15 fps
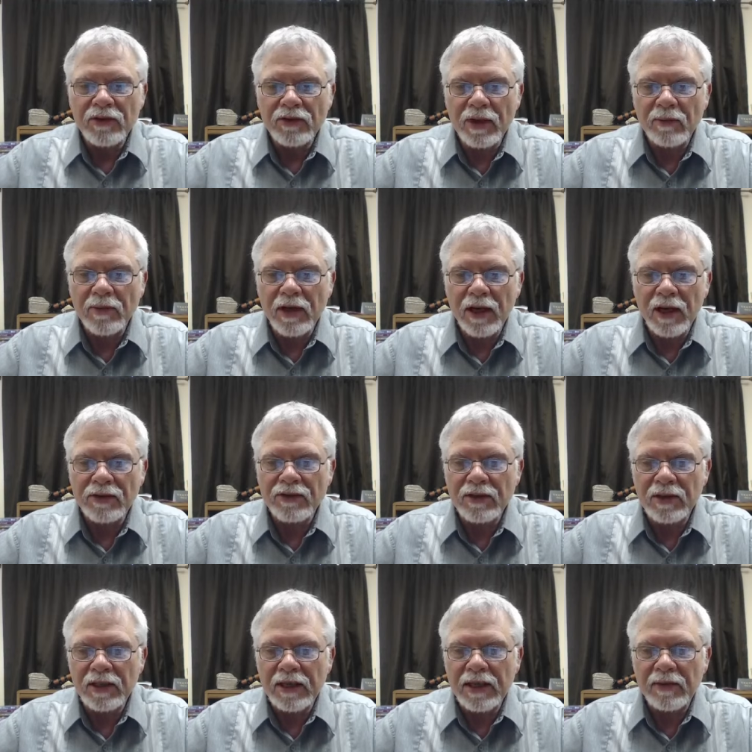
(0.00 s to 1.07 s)
is I'm
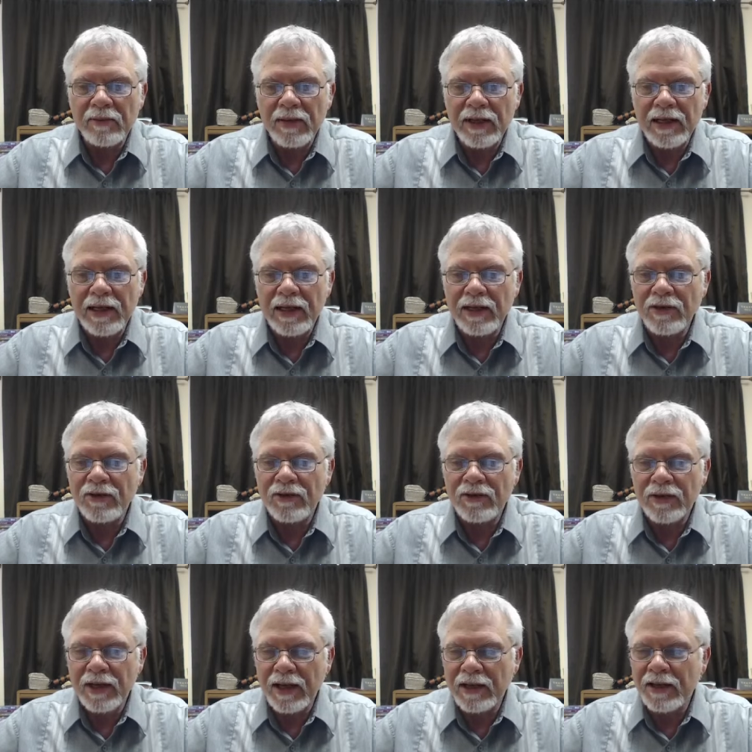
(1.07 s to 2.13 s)
constantly in meetings.
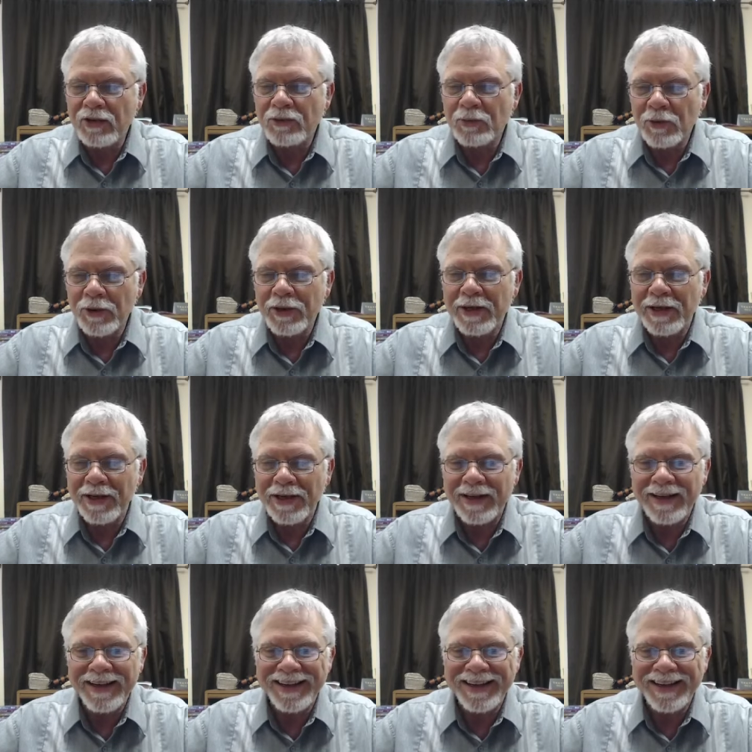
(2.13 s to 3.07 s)
Yeah, it's working.